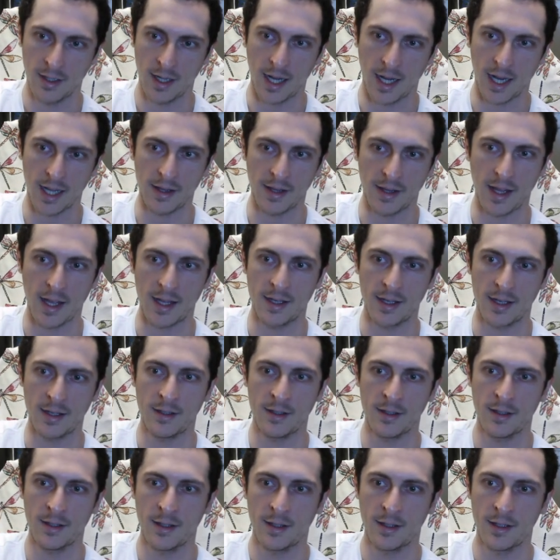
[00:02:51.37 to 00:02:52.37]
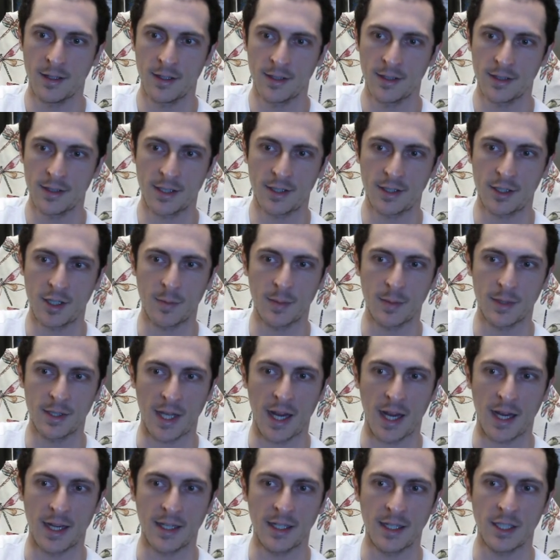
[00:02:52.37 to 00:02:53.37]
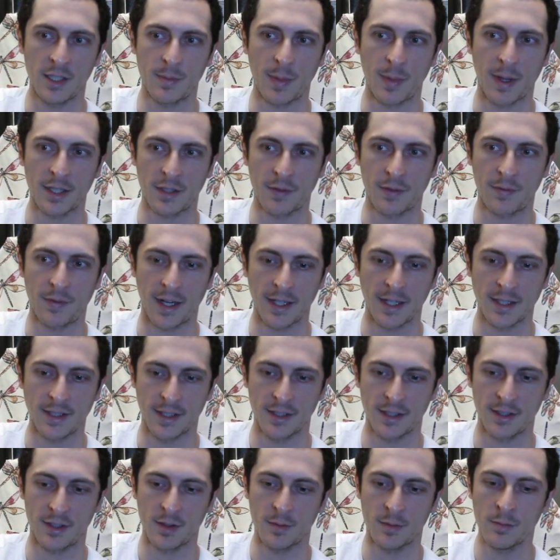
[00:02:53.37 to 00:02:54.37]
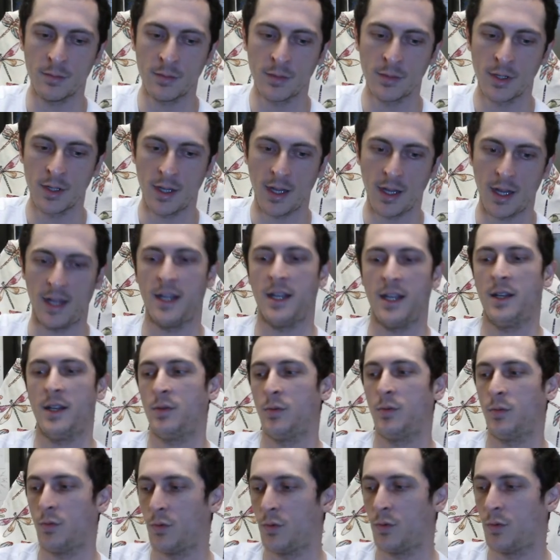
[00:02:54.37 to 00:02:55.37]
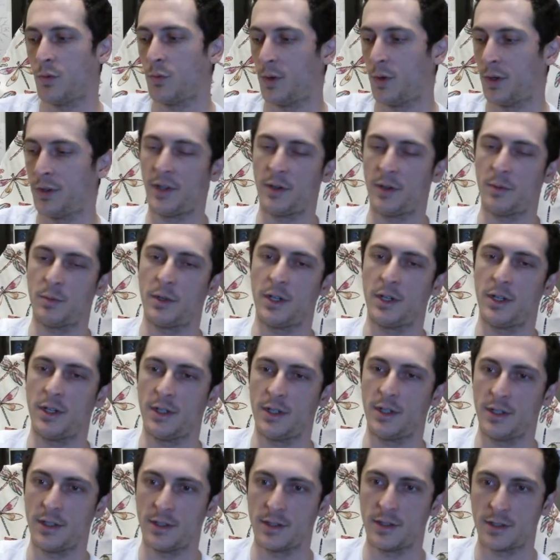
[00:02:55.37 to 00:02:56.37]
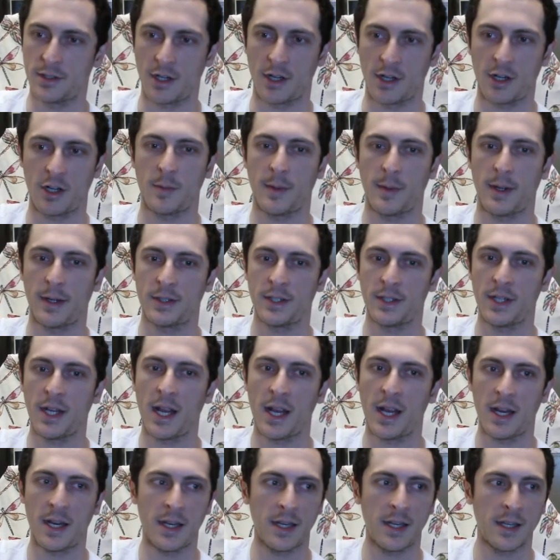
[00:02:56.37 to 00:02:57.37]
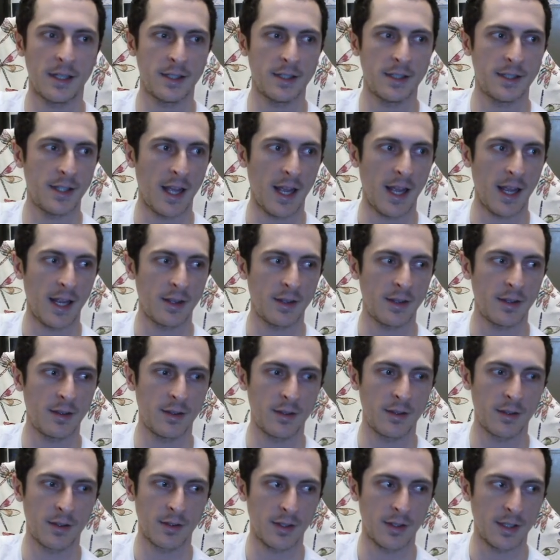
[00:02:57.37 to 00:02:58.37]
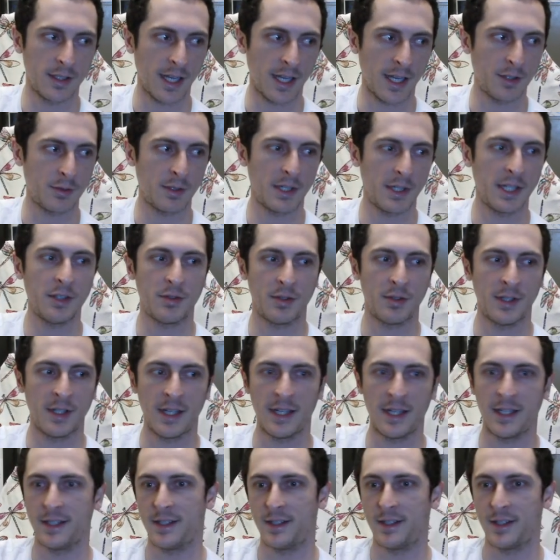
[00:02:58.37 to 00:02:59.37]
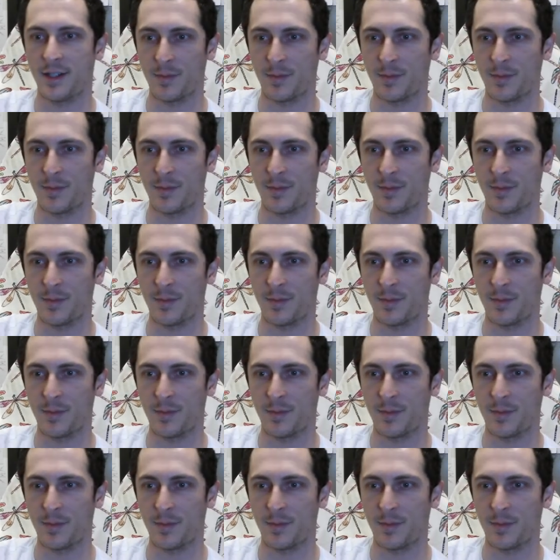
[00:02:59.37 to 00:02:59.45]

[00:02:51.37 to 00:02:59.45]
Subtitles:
And then system is any specified system, and one thing we're going to talk about today is that the tetrahedron is the